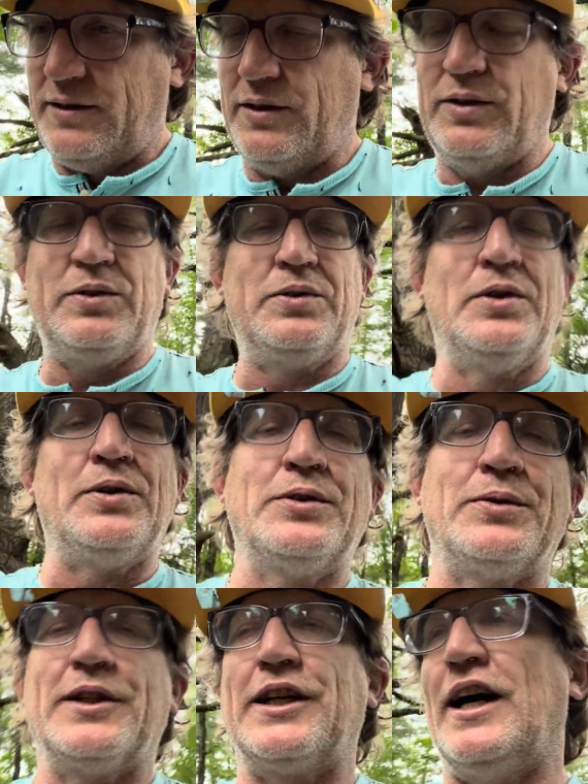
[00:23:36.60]
who knows
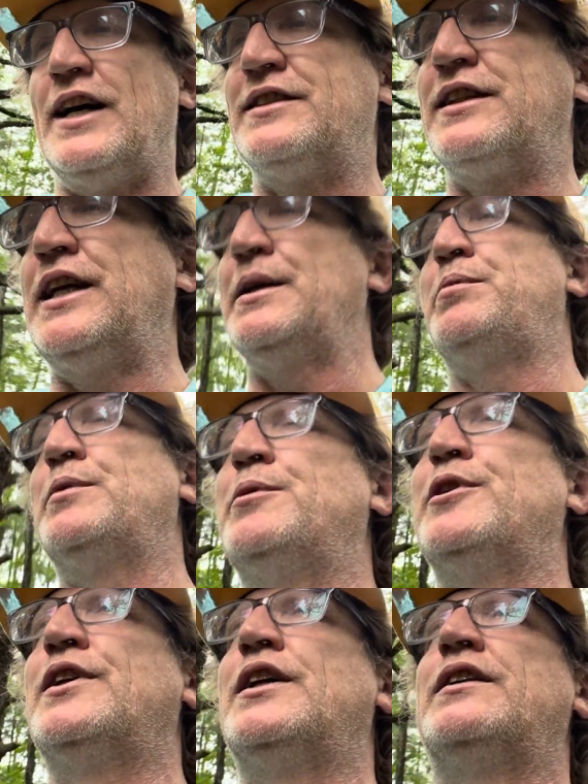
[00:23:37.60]
what God's
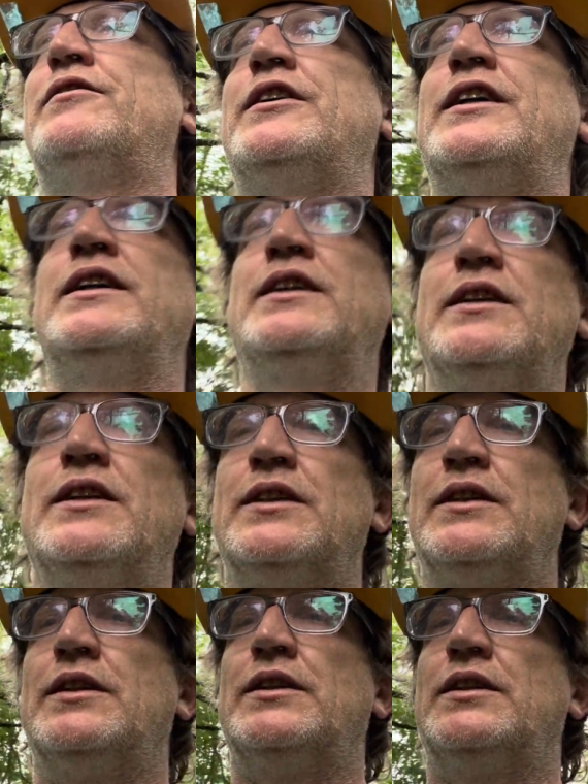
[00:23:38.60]
capable of, eh?
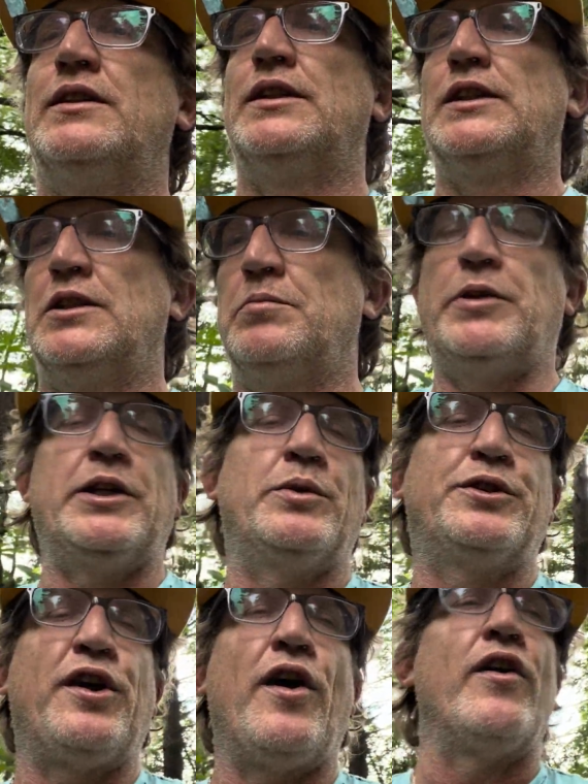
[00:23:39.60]
But it
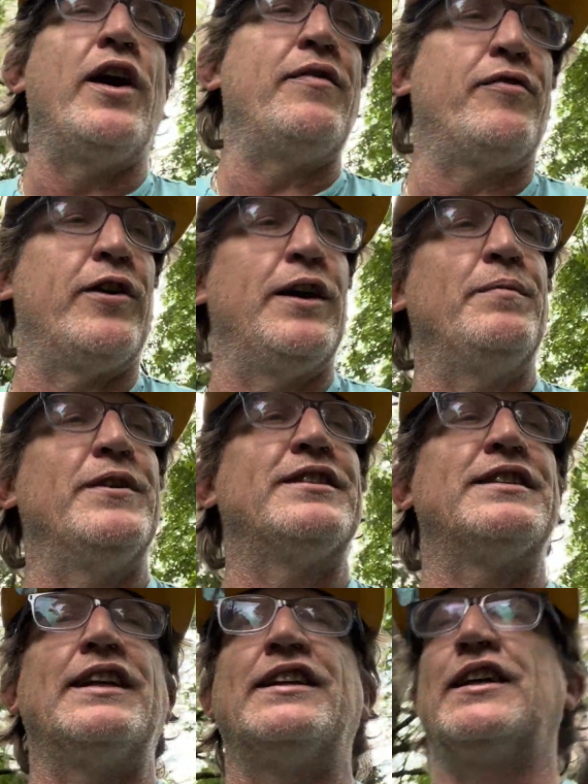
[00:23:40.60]
was all right for him to
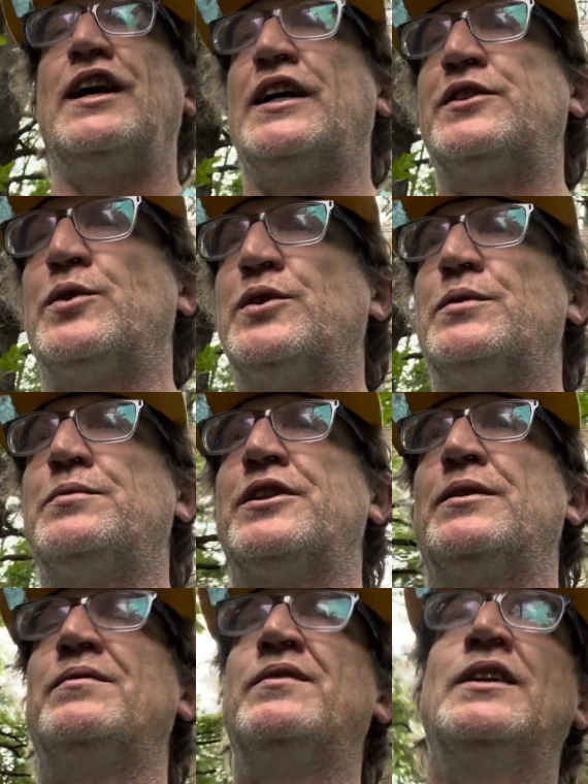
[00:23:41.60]
say that God told him
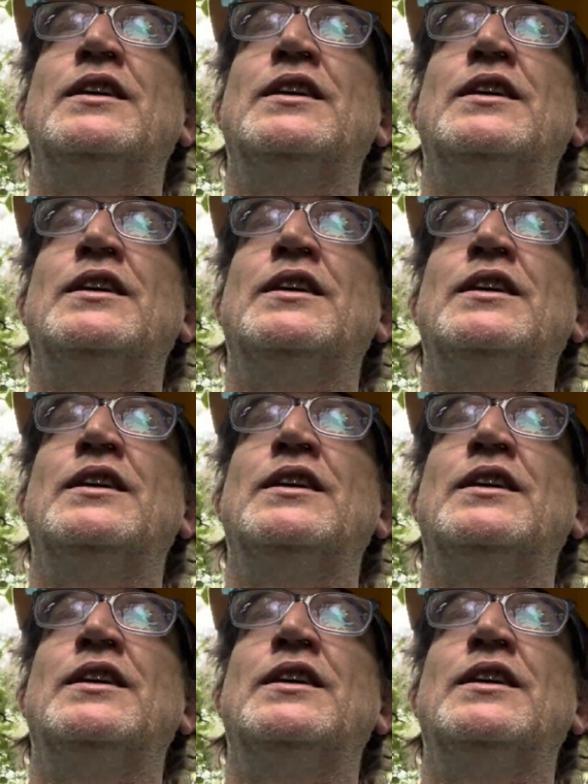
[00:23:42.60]
something.